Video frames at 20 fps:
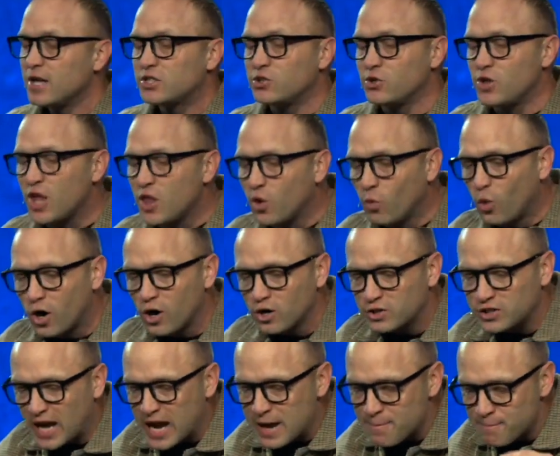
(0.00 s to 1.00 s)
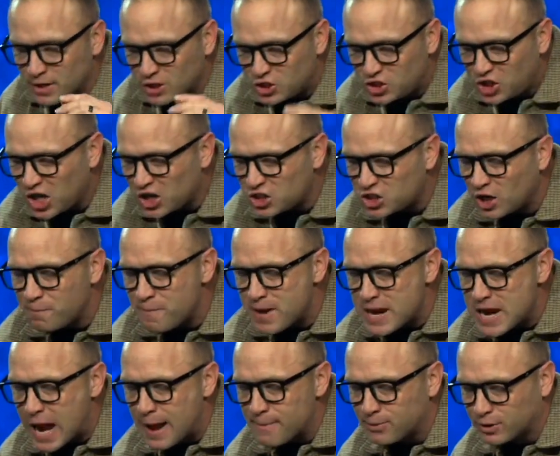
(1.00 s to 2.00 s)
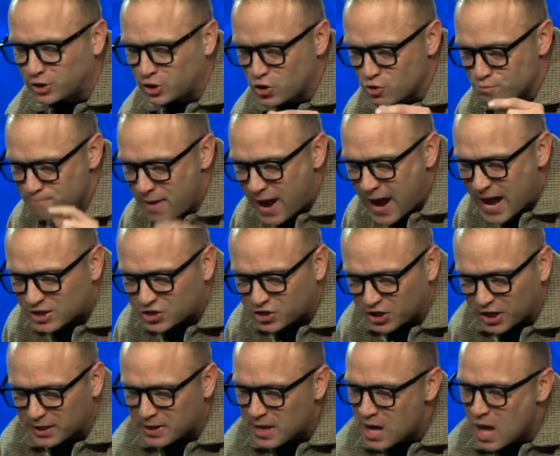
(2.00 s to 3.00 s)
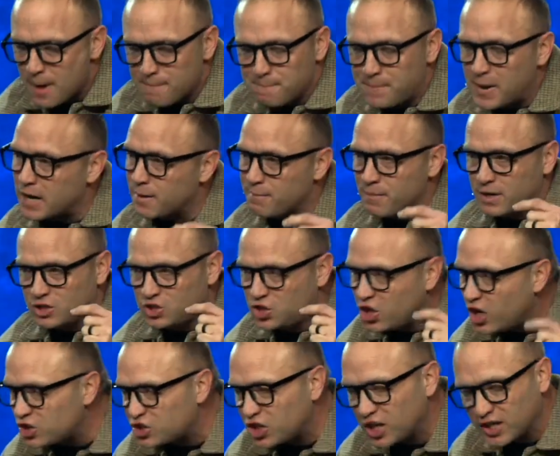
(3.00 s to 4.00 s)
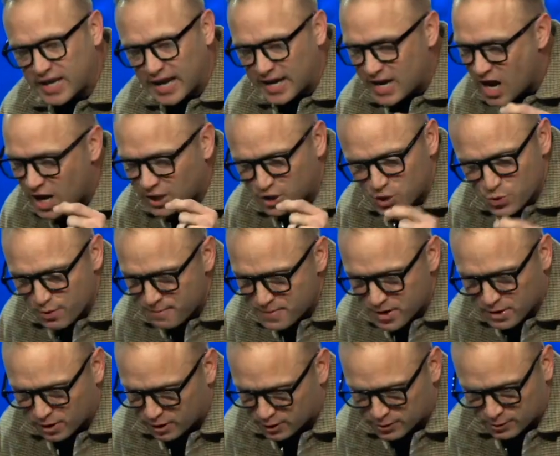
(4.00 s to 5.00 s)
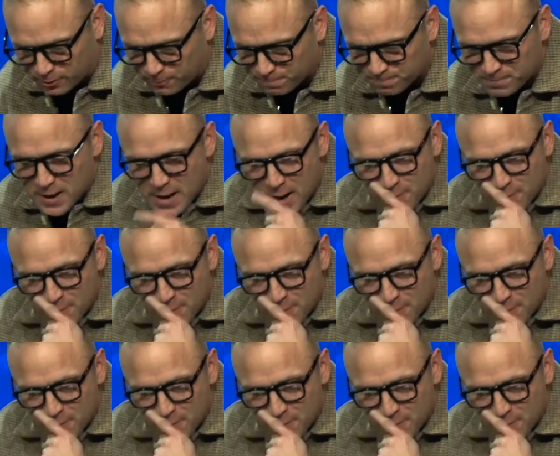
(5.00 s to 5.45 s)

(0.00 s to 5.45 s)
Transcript: So in other words, a magician may be able to do magic, but a magician cannot do a miracle.